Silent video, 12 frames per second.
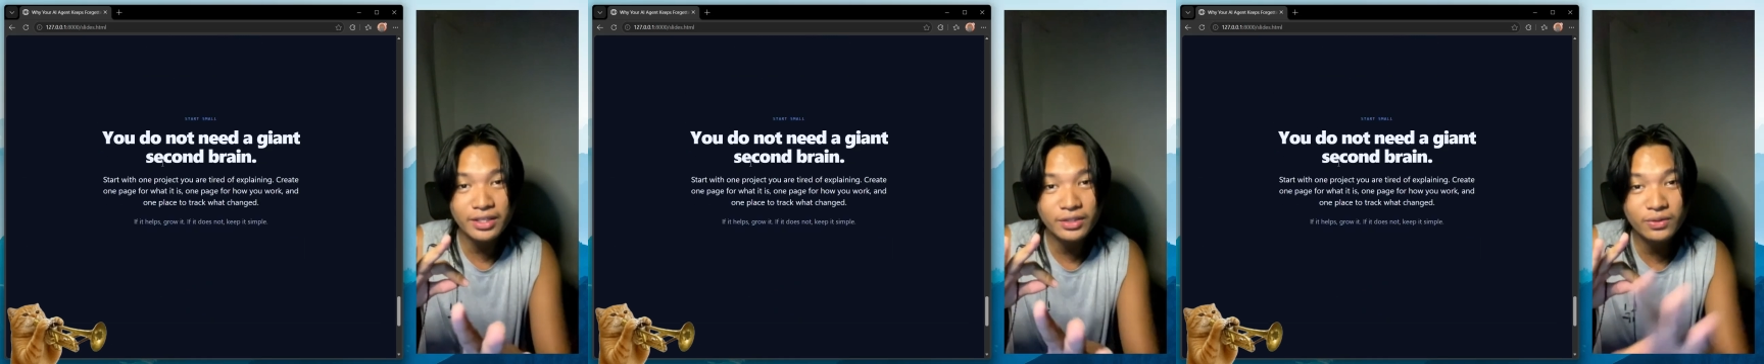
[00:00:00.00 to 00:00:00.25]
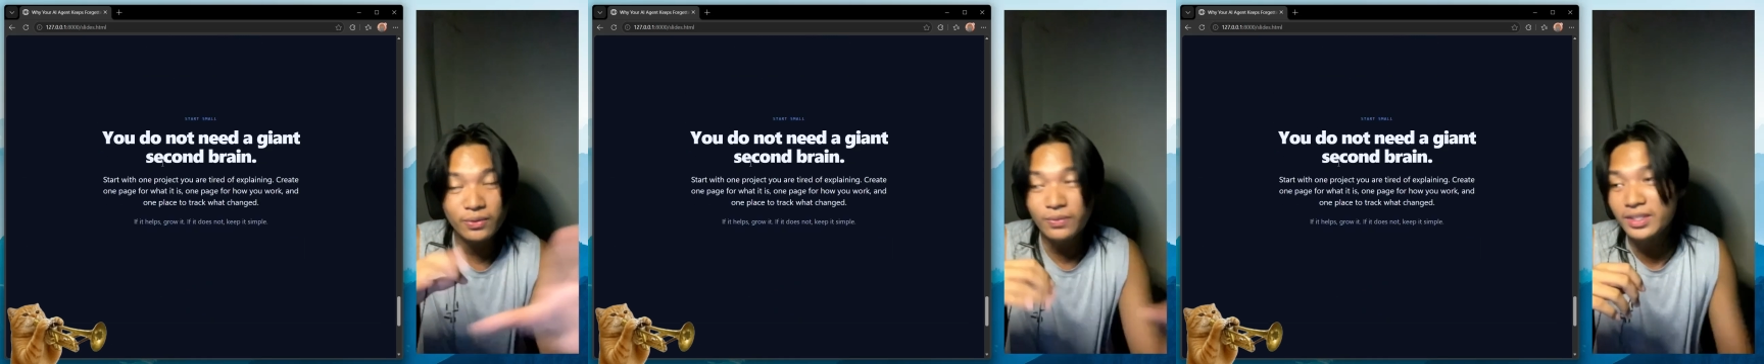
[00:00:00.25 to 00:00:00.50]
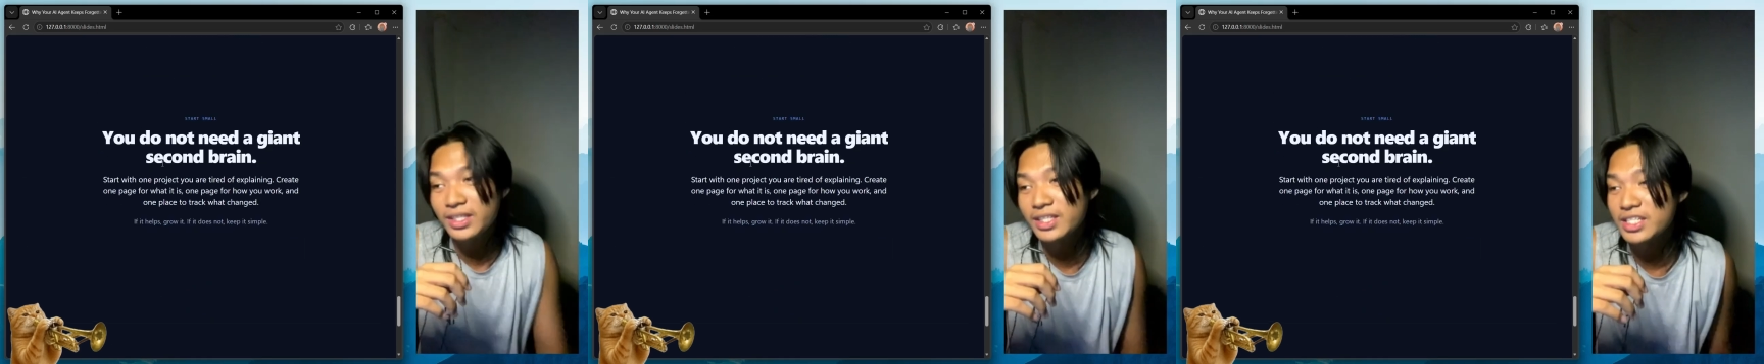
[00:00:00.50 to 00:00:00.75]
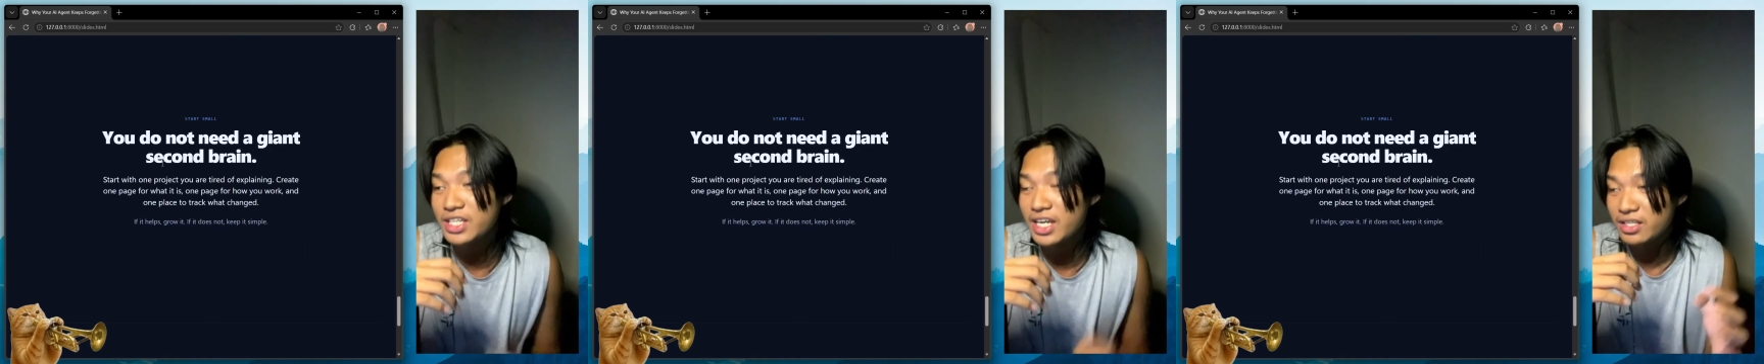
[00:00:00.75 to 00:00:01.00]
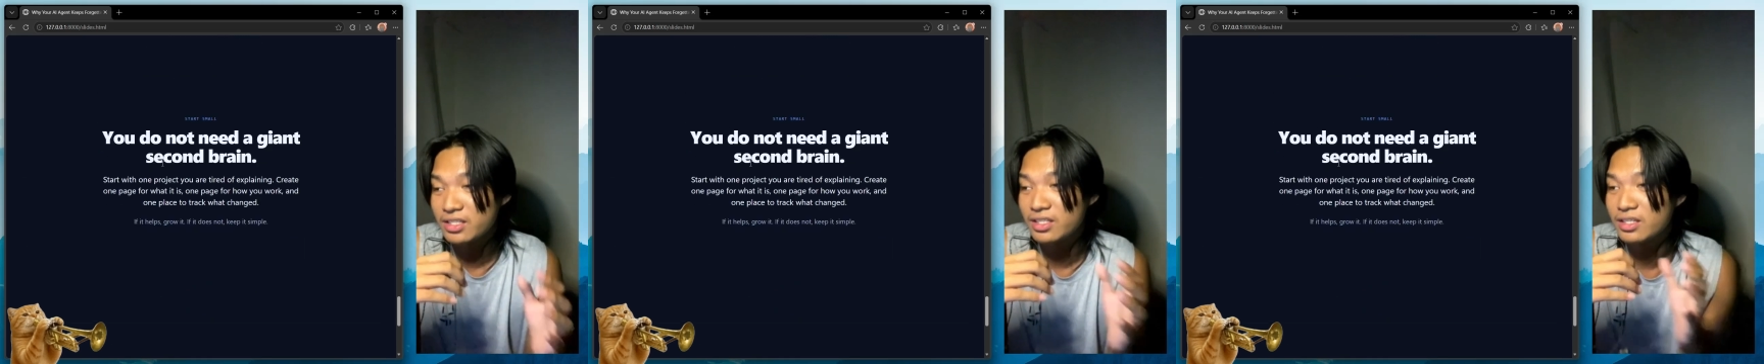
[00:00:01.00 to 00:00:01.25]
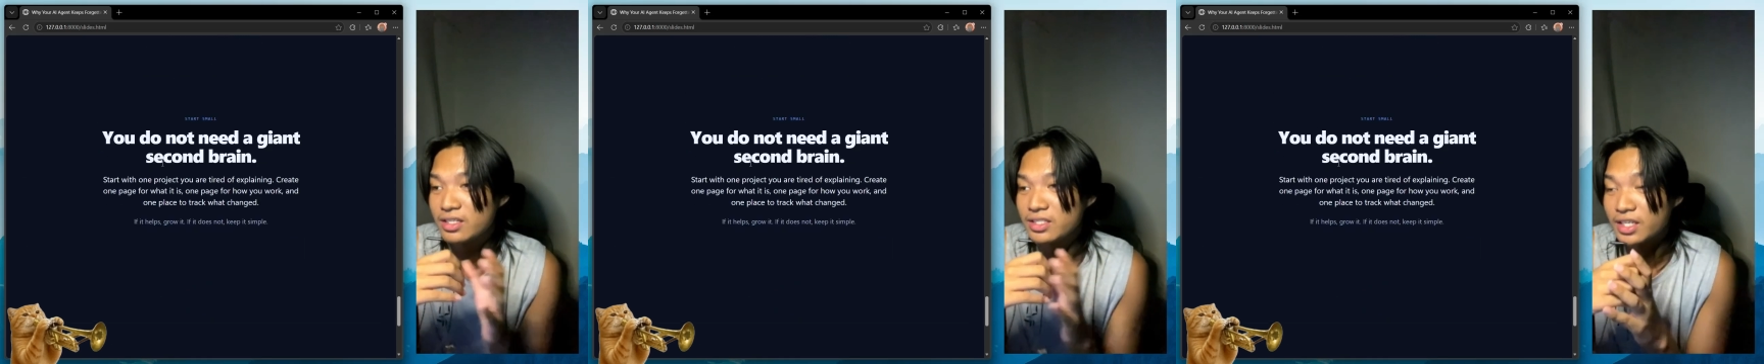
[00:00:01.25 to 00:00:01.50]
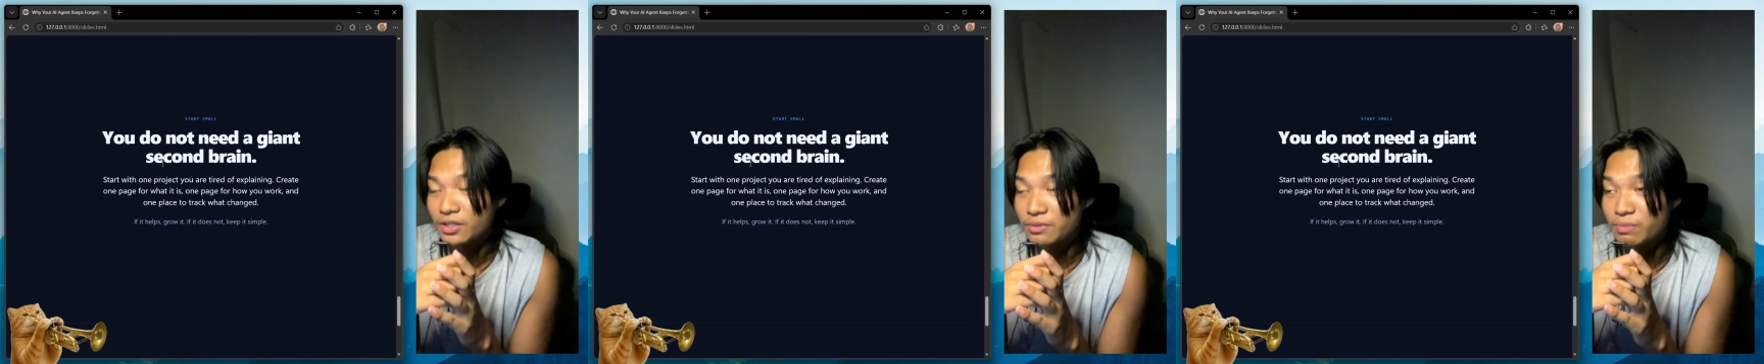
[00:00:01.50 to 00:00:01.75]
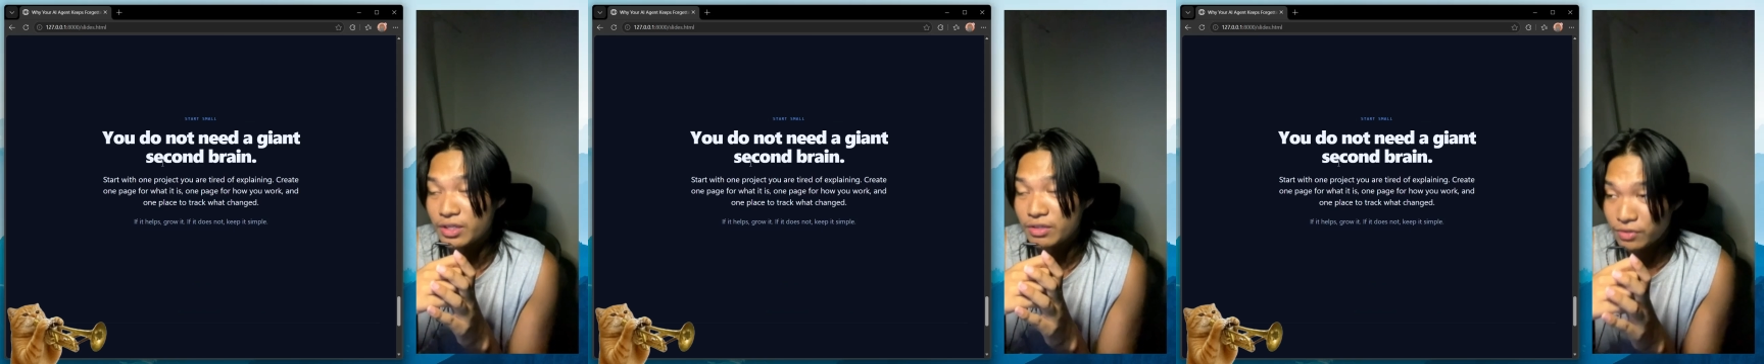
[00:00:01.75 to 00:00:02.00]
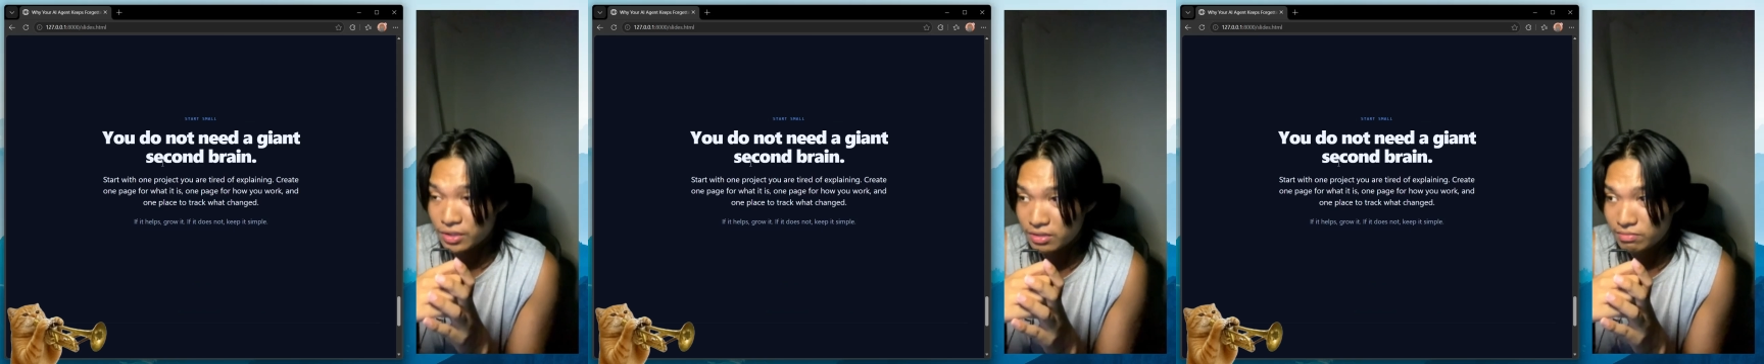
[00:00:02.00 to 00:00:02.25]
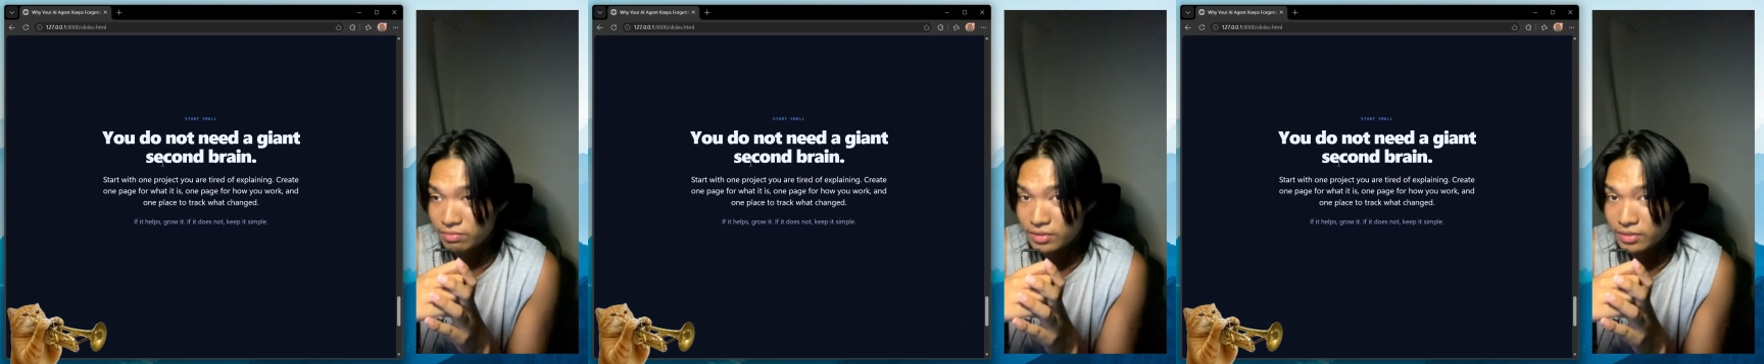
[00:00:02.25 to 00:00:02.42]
you don't need a giant second brain first.